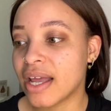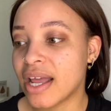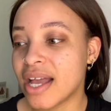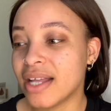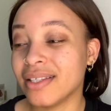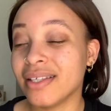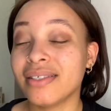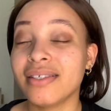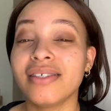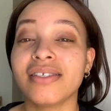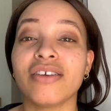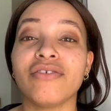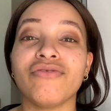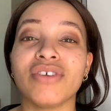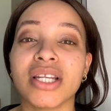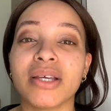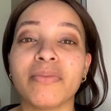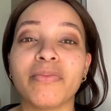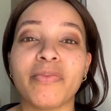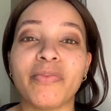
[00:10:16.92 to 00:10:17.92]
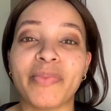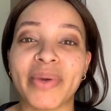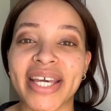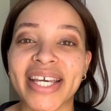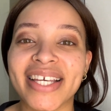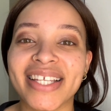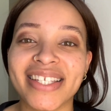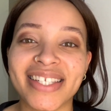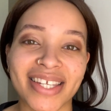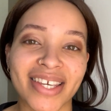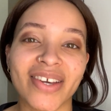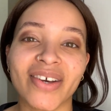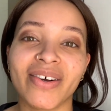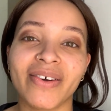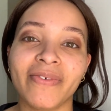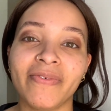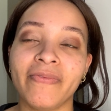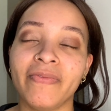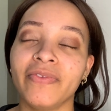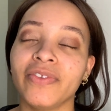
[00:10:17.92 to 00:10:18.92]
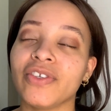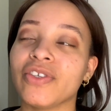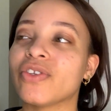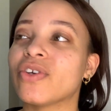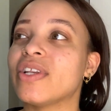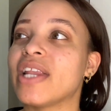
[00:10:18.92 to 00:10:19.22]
this is a really big deal, you know,